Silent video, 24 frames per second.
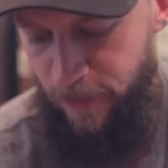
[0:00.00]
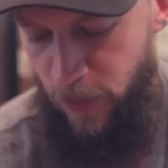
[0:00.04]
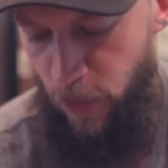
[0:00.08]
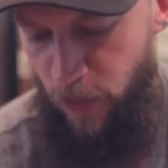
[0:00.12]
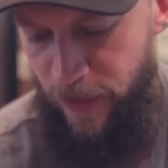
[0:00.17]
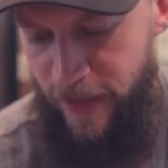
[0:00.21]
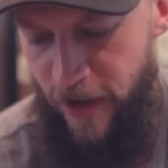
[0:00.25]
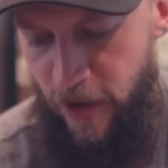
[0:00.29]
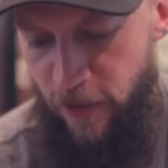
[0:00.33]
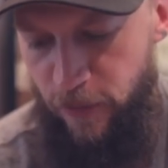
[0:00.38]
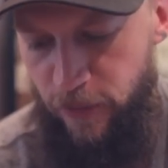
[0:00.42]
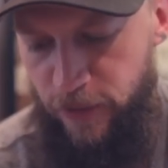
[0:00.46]

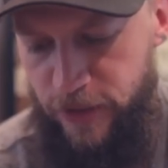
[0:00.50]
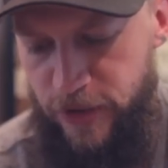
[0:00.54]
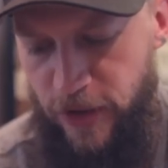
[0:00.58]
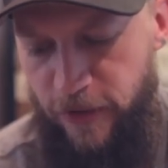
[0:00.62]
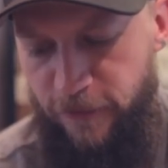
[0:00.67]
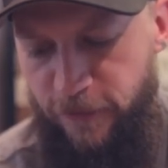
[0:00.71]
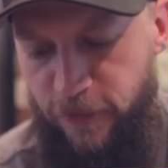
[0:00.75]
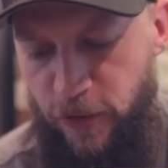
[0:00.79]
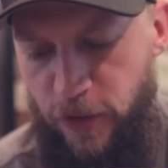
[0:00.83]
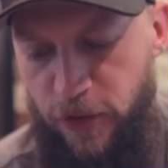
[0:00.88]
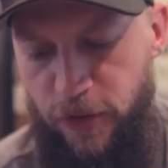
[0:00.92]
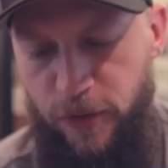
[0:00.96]
Without
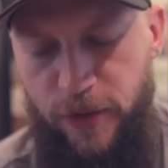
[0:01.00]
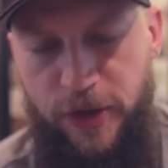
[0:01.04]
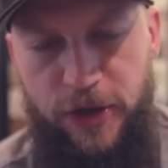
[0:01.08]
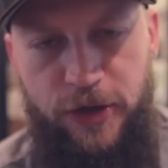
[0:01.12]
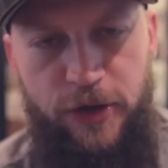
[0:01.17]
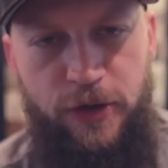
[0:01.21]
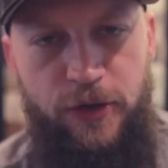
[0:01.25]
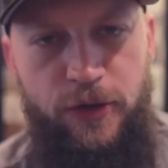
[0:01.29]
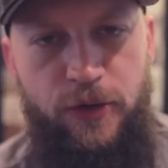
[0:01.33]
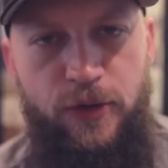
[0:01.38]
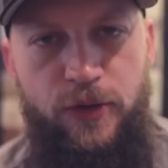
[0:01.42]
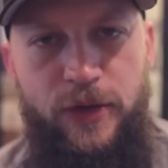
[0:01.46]
further
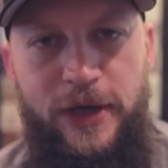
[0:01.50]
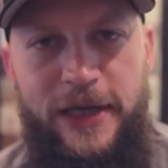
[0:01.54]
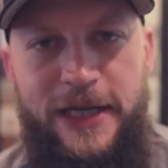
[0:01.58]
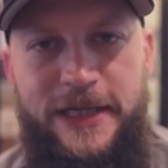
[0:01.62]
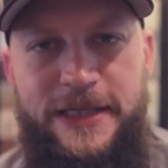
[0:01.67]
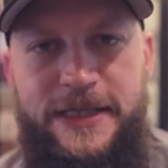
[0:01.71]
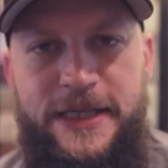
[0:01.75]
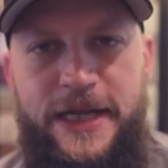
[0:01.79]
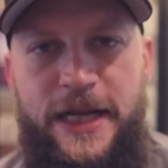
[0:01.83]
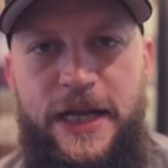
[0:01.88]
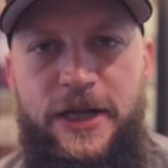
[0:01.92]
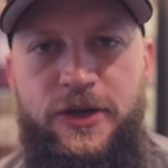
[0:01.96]
ado,
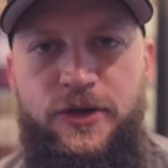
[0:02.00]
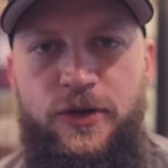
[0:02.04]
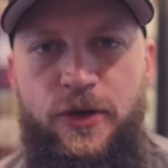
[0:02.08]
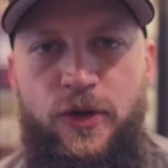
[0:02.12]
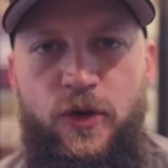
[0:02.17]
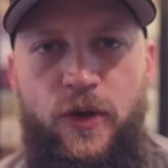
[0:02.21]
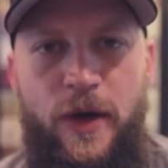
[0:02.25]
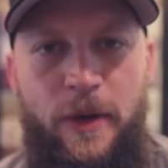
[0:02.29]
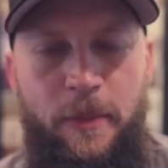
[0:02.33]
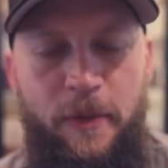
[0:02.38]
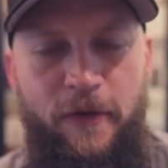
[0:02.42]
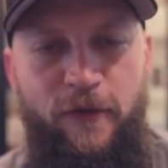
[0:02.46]
let's get into a
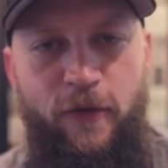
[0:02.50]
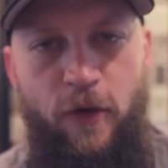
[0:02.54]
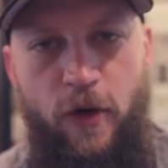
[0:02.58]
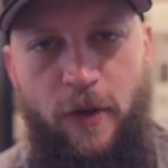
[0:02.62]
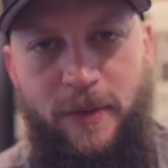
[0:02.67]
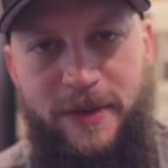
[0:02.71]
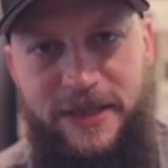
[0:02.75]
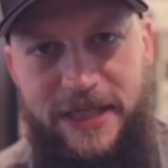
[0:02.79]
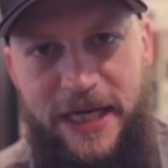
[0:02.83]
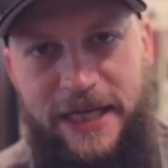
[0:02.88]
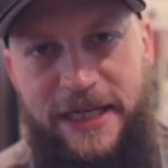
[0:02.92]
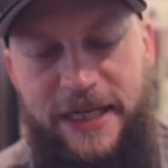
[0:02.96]
quick
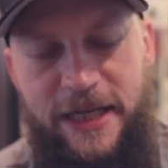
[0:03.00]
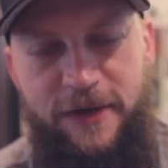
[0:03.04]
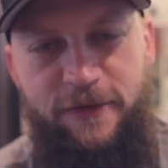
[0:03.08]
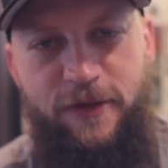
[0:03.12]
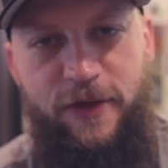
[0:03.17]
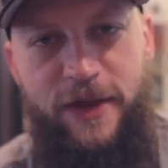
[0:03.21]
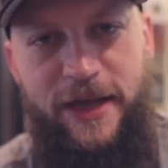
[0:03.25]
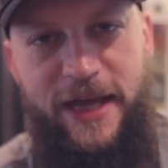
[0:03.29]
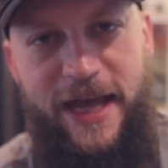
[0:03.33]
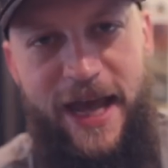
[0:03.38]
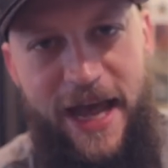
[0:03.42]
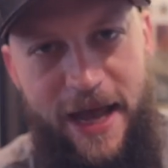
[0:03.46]
performance I did
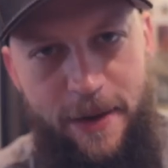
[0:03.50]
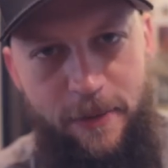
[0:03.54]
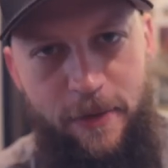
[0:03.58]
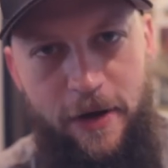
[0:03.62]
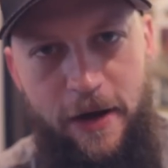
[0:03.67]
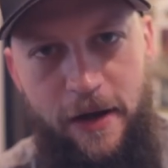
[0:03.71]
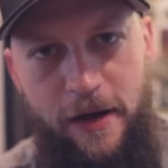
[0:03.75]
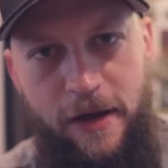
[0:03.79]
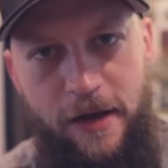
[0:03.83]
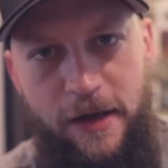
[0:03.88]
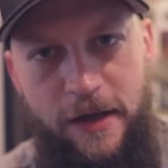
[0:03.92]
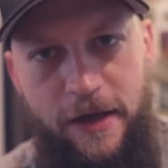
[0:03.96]
for the
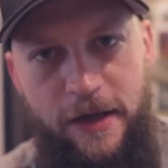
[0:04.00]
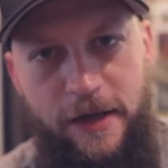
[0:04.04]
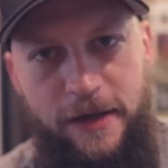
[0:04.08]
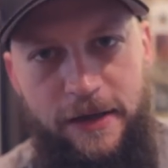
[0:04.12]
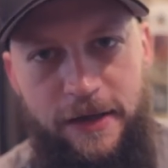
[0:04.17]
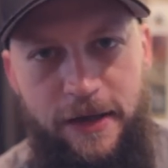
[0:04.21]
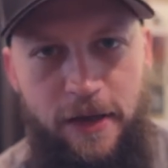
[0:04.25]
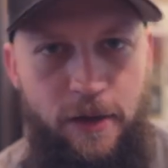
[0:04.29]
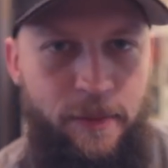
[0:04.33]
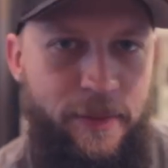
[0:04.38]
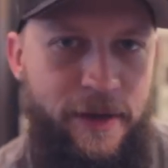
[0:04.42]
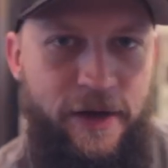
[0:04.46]
camera.
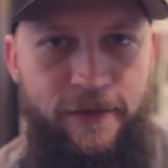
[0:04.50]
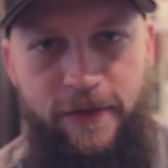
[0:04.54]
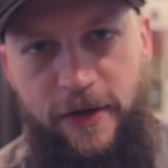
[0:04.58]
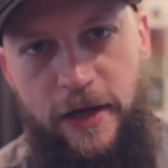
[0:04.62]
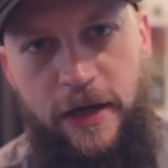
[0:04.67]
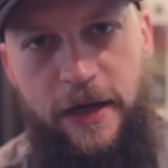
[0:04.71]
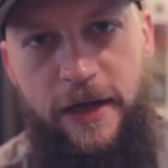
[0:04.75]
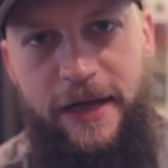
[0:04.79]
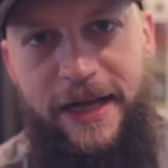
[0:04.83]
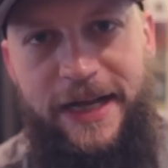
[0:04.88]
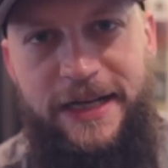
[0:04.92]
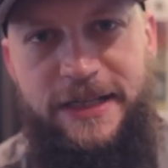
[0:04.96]
A little bit of
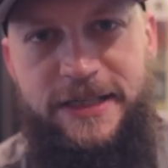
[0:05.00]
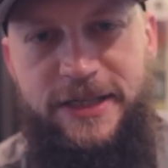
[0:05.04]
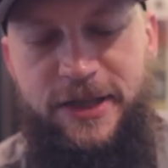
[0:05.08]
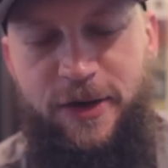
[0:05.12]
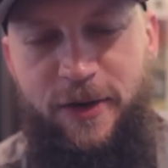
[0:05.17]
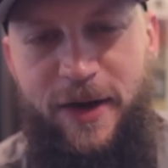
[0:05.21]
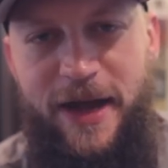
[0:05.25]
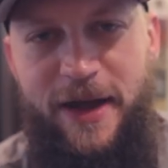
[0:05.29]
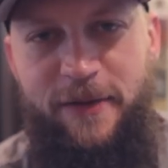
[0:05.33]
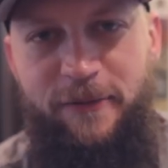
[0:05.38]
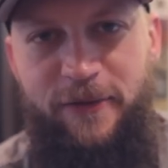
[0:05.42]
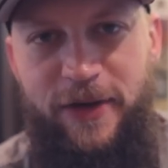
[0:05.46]
an
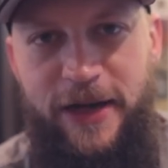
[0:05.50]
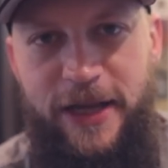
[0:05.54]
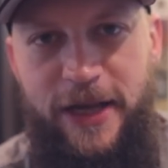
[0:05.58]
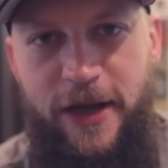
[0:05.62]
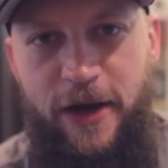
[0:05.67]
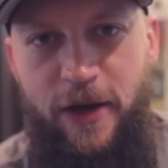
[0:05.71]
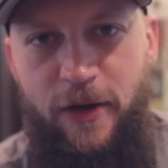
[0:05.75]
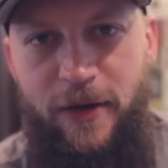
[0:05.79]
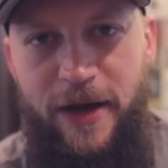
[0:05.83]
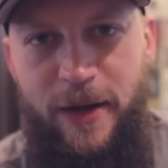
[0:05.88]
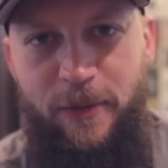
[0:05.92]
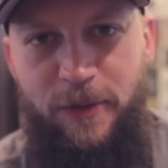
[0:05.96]
Instagram
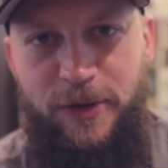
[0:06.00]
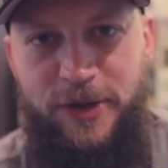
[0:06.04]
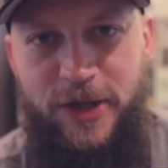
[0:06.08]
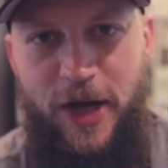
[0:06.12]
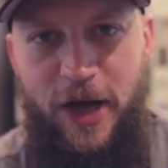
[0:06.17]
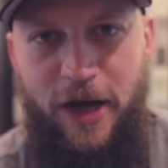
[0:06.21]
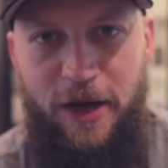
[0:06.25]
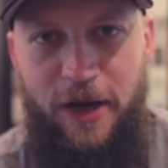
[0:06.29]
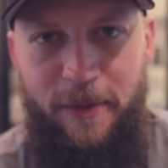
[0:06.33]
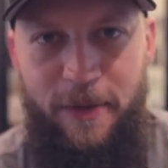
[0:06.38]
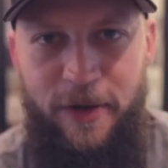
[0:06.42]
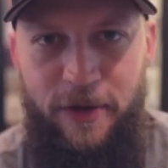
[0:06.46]
video, and we'll
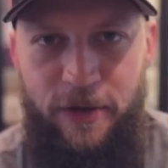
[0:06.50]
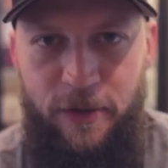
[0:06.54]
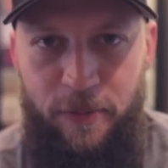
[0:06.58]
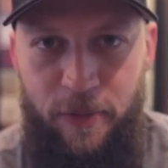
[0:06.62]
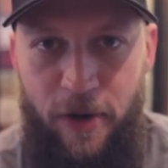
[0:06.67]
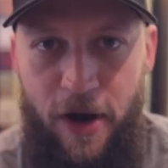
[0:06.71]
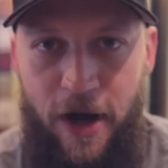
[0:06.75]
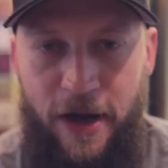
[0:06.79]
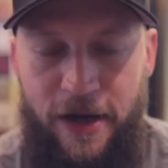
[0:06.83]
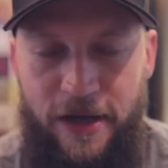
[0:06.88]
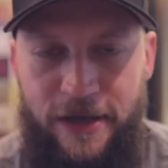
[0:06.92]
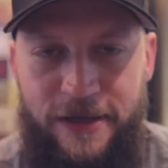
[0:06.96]
talk about the
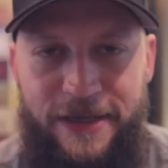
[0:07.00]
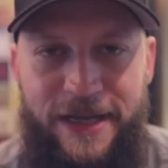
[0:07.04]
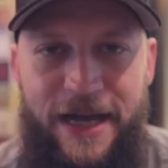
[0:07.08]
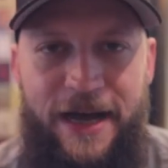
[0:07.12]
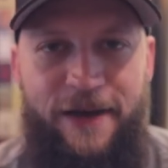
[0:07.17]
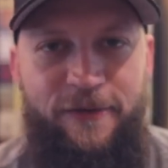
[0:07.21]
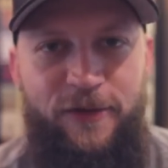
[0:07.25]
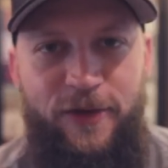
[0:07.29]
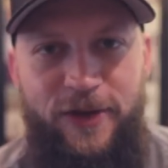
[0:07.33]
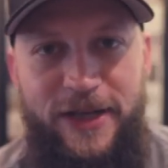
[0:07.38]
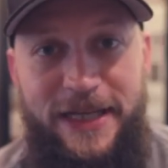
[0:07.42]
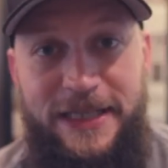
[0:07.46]
product
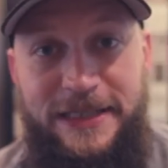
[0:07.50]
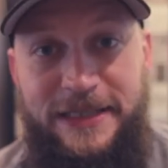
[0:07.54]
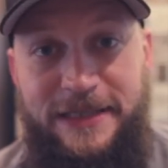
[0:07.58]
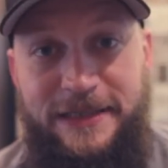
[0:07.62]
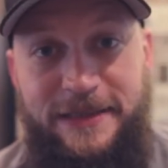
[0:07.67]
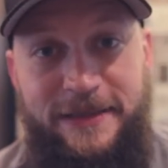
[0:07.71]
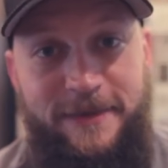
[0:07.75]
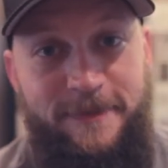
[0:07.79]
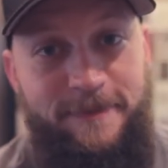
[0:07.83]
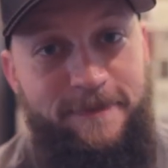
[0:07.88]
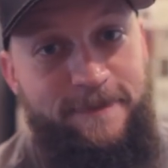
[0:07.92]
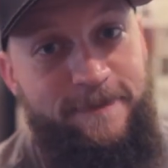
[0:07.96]
after
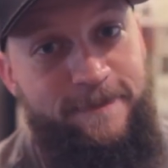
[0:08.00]
this.